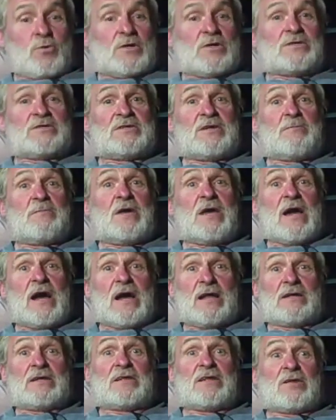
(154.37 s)
you see me
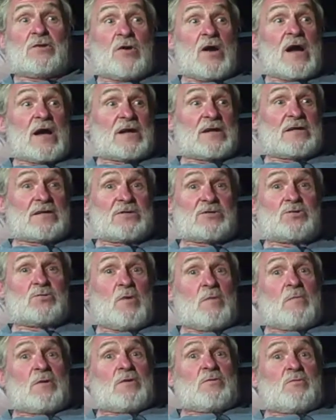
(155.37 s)
under the dock
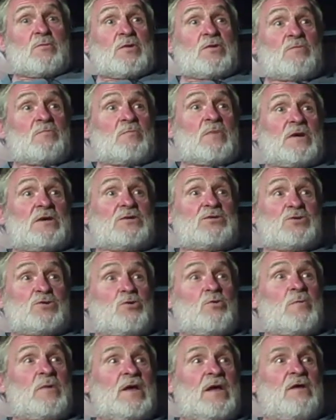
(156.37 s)
swimming with my
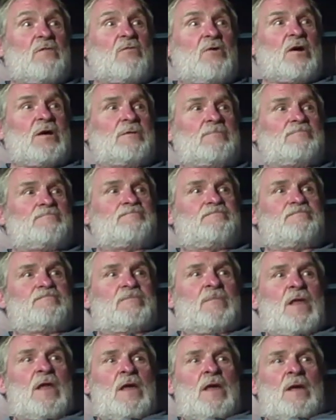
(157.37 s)
scuba gear on.
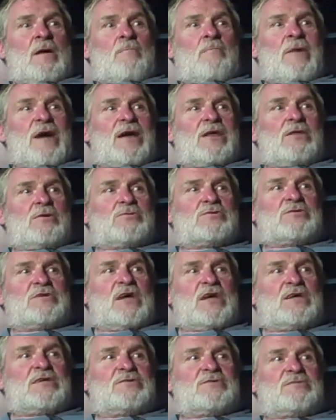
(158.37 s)
Back in those
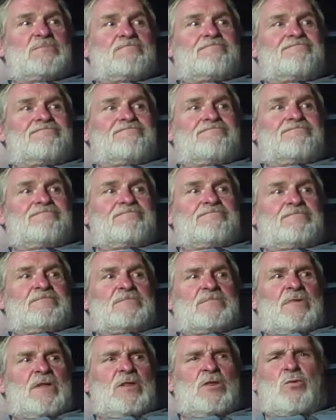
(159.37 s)
days,
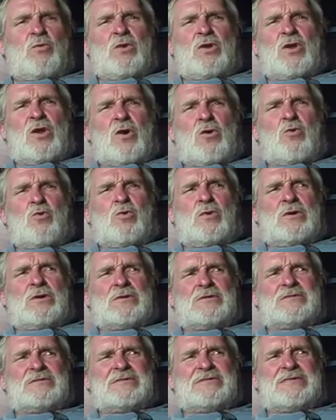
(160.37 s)
there were no
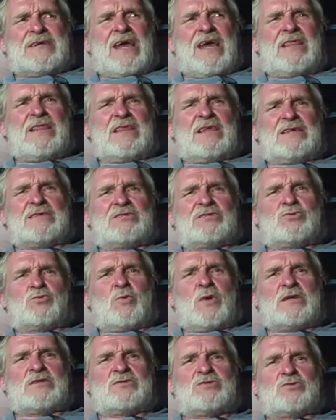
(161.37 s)
eight-inch
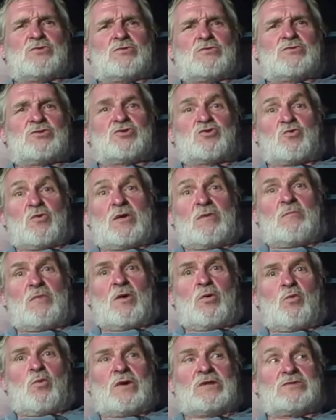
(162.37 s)
wetsuits,
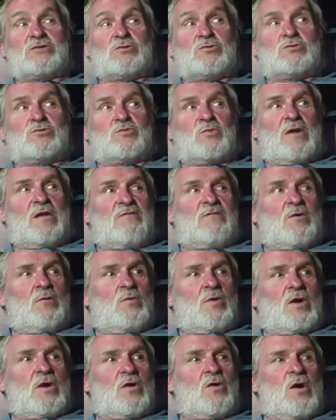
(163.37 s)
three-mil wetsuits, whatever you
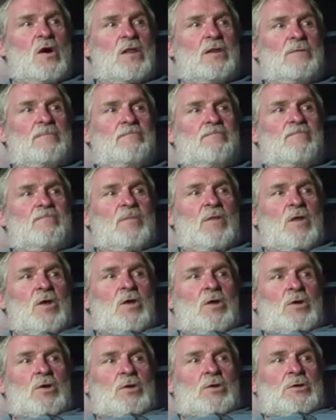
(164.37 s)
want to call them.
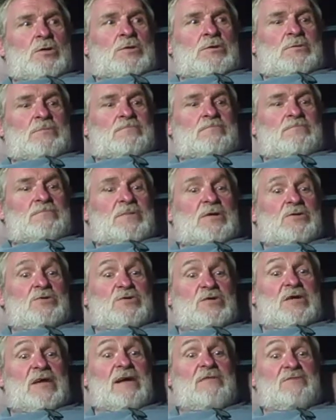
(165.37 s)
I used
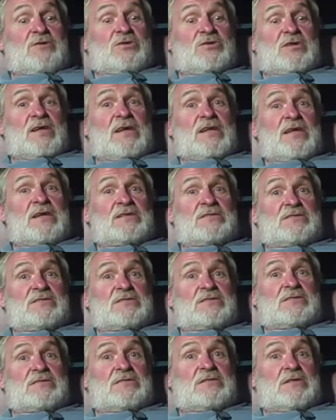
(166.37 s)
to dive just like
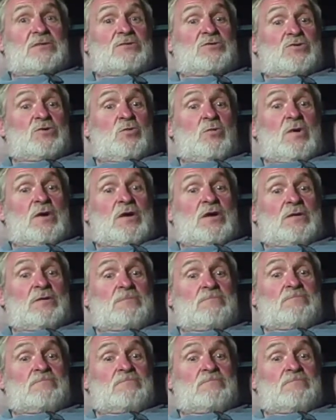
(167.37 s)
this. I used to wear